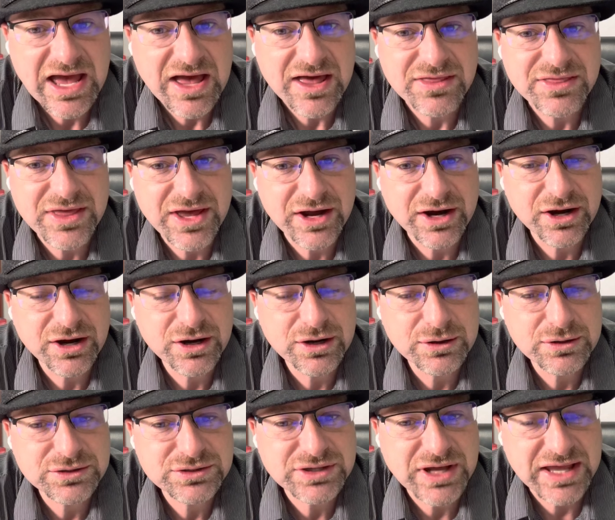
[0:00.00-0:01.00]

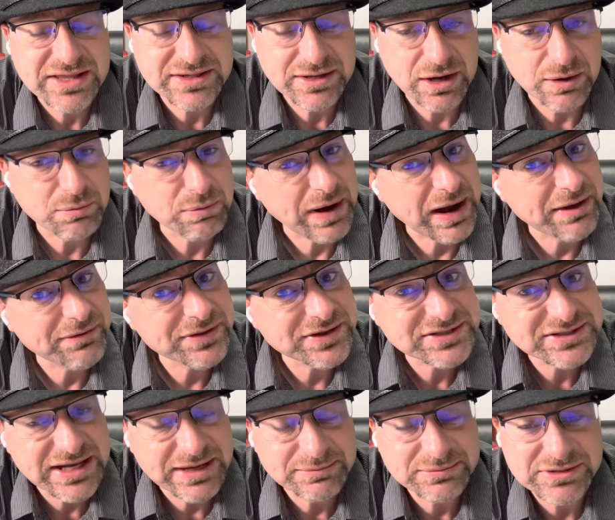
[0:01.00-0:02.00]
there's around the
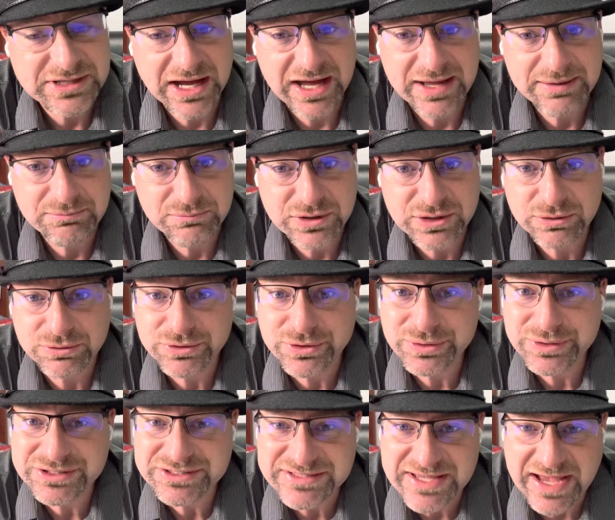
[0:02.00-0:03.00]
same time, we don't know
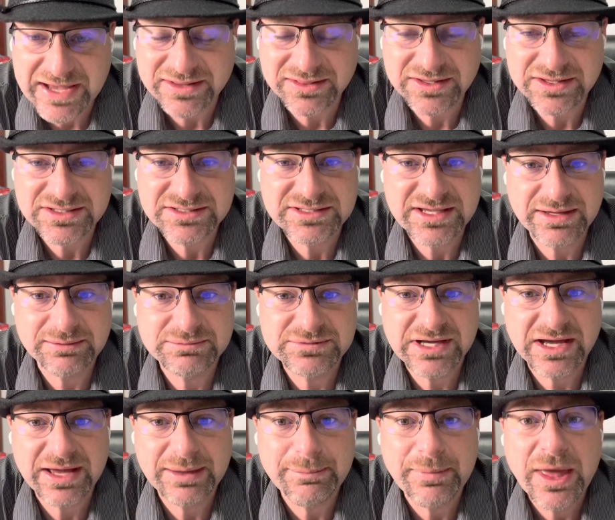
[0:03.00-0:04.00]
exactly the same
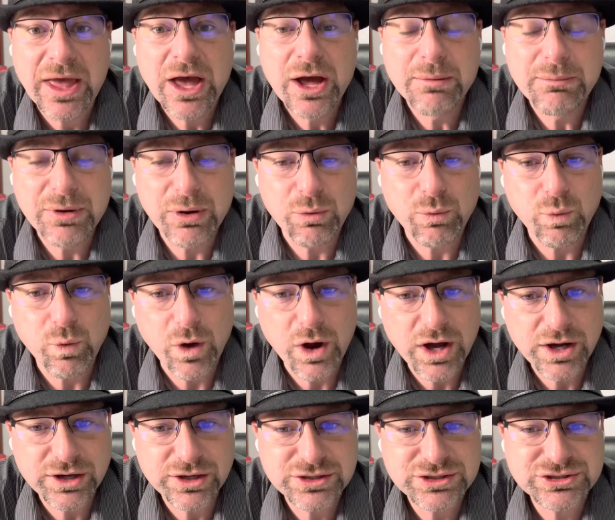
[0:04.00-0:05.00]
time, but
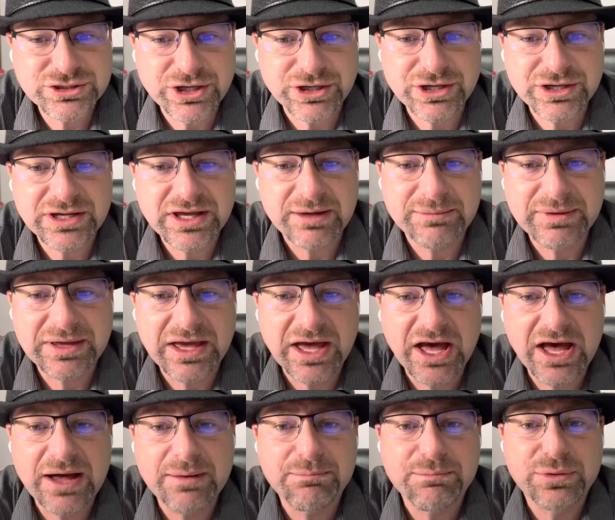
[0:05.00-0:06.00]
water started coming
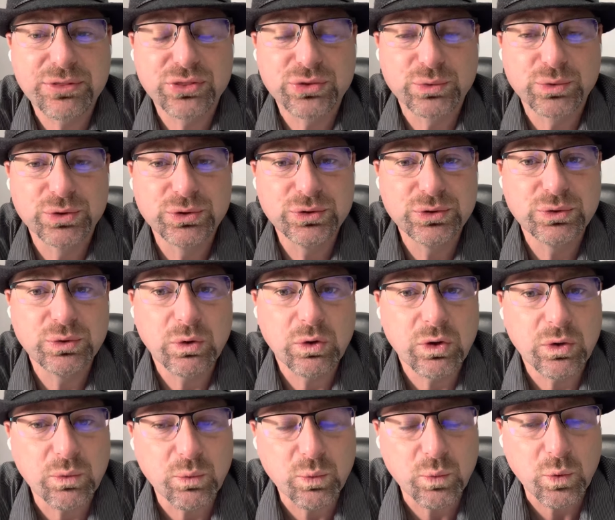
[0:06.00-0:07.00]
up through
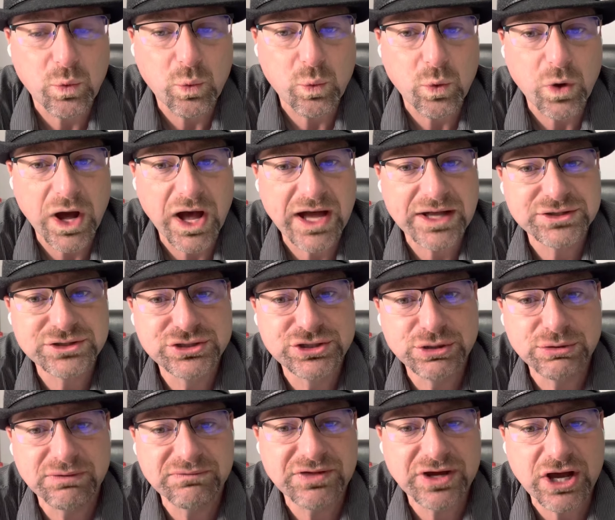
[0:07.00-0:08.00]

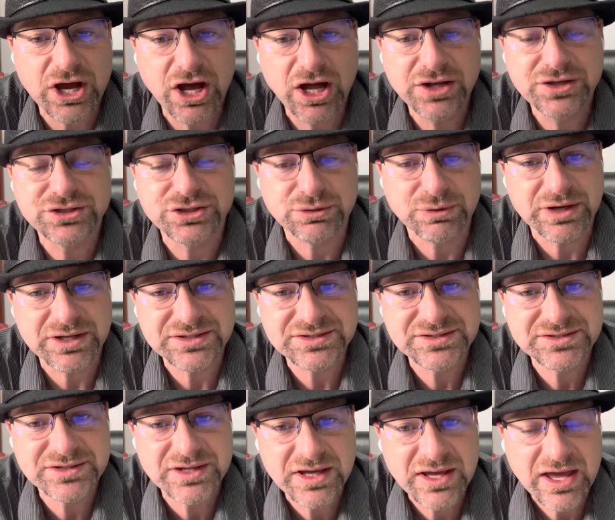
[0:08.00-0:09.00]
2 of the
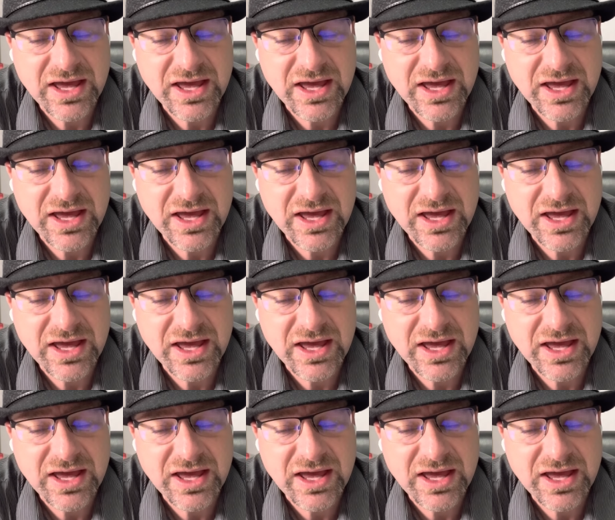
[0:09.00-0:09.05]
conduits.